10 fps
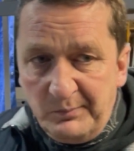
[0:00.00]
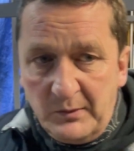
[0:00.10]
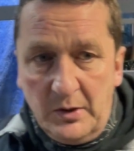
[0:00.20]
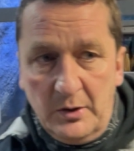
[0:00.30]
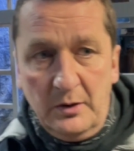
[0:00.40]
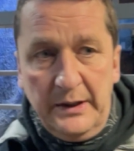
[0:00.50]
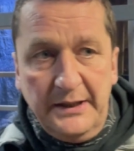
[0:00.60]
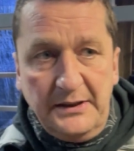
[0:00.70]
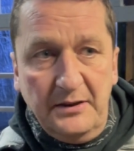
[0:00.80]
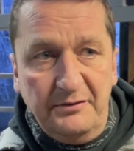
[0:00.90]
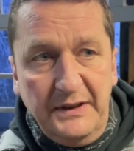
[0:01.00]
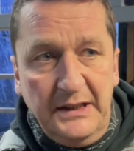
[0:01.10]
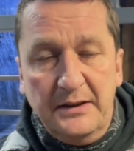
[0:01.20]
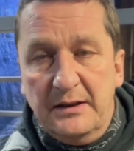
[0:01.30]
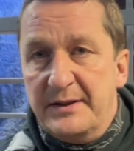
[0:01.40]
you know, 18
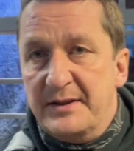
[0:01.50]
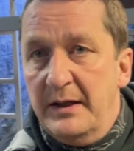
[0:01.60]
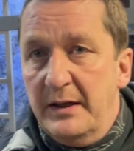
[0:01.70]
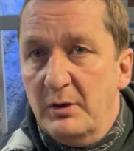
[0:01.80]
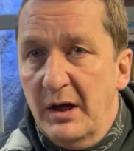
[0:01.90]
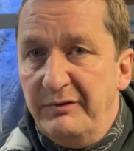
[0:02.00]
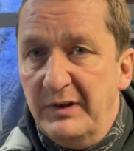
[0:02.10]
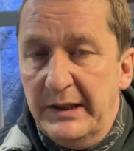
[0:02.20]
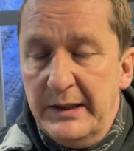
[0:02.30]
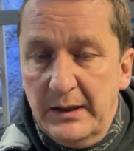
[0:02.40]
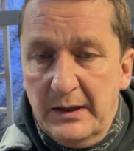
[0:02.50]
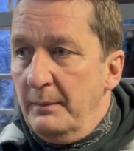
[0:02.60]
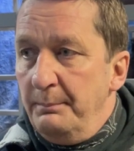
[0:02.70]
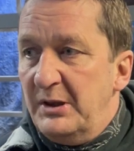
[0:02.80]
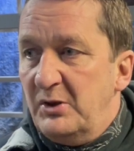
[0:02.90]
feet, let's say roughly,
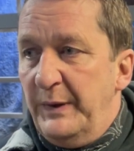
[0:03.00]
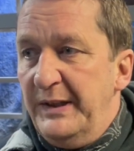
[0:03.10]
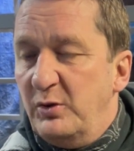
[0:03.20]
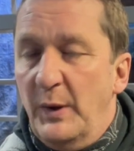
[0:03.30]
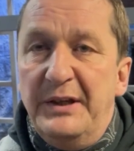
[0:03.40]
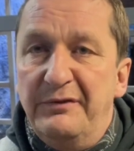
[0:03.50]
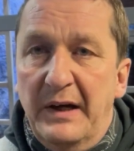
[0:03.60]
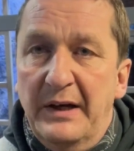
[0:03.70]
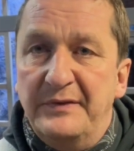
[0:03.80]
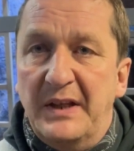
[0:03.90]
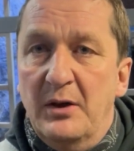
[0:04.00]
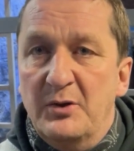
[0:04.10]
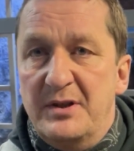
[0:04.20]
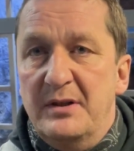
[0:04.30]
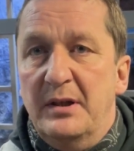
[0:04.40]
between
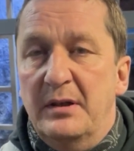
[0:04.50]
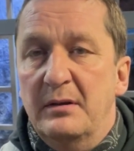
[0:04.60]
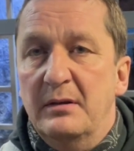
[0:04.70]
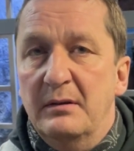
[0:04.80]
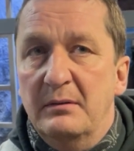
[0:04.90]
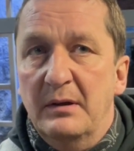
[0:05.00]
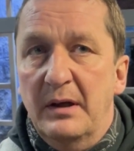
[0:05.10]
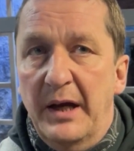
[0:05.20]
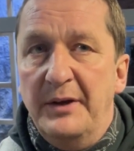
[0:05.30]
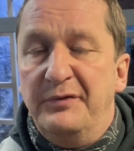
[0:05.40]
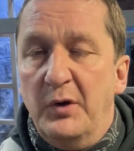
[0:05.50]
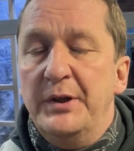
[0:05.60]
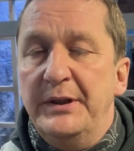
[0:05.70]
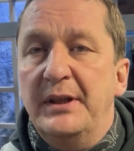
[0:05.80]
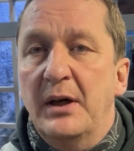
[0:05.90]
25,000 and
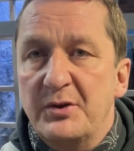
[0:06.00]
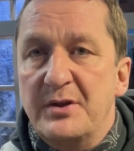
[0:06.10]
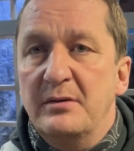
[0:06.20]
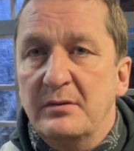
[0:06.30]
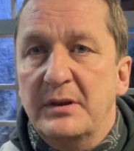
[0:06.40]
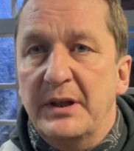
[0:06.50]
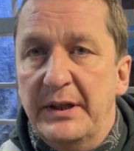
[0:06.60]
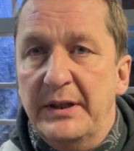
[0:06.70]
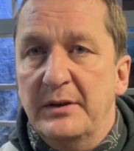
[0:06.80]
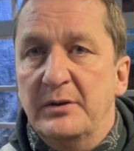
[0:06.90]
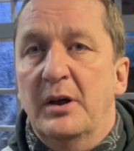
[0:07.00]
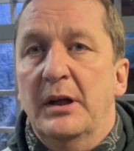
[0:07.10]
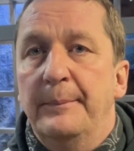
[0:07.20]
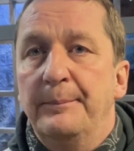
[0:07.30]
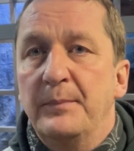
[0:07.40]
40,000 Canadian dollar.
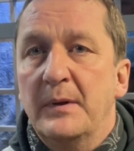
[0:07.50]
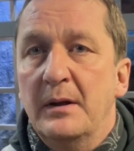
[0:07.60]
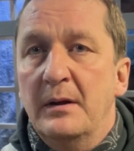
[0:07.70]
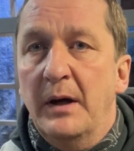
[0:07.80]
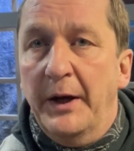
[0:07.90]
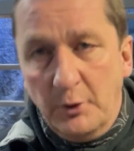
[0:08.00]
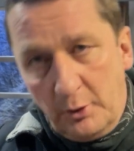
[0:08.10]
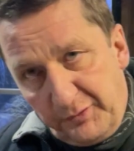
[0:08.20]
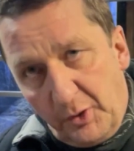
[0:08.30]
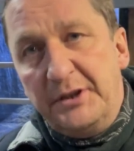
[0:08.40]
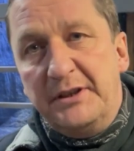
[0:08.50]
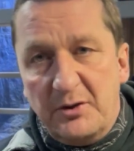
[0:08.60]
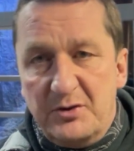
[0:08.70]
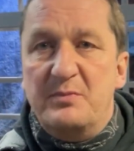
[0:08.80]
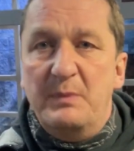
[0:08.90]
I know
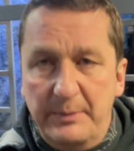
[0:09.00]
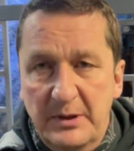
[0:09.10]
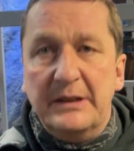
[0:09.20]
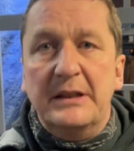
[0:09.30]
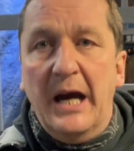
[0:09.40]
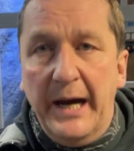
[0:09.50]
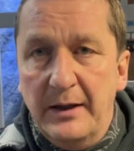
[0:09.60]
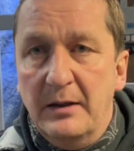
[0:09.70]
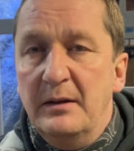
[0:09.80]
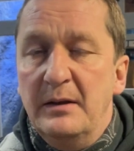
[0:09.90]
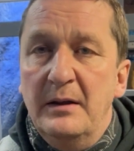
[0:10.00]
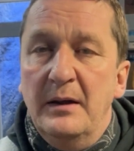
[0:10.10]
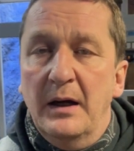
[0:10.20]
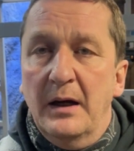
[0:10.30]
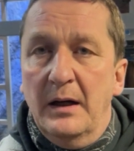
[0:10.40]
40,000 is maybe a little higher.
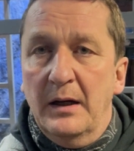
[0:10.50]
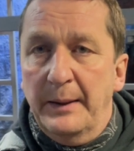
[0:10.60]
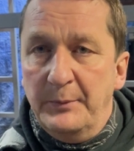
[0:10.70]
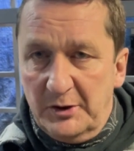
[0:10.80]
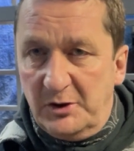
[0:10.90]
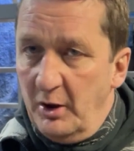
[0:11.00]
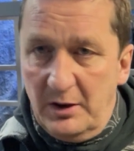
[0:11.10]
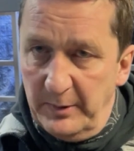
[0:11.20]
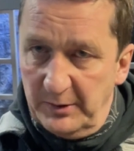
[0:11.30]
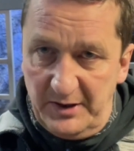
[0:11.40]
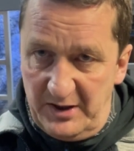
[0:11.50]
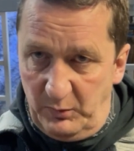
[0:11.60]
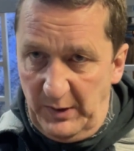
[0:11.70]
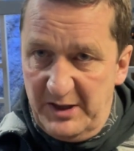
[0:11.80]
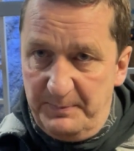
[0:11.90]
I'm not talking about this
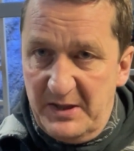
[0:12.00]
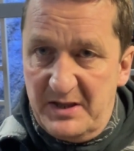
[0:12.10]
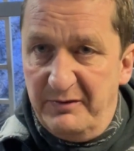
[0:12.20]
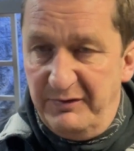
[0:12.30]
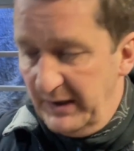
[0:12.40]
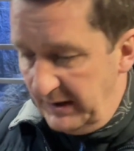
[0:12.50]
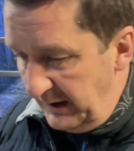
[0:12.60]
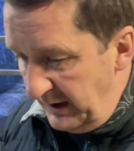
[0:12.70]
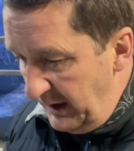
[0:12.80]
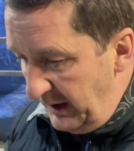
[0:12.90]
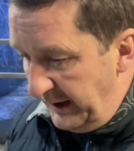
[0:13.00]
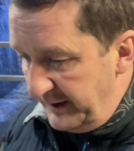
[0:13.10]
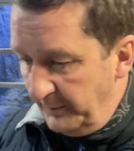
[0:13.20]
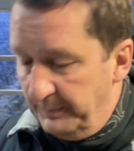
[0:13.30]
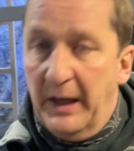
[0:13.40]
one specific
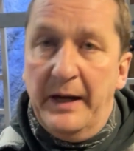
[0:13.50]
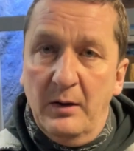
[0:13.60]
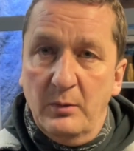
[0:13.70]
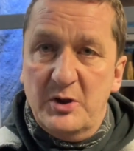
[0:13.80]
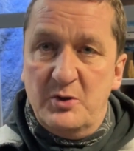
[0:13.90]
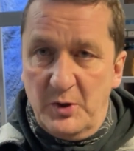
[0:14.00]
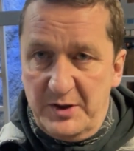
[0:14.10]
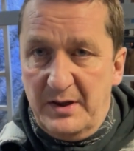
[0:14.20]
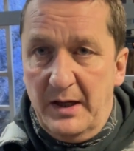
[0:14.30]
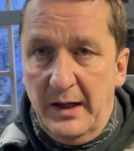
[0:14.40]
supplier, which was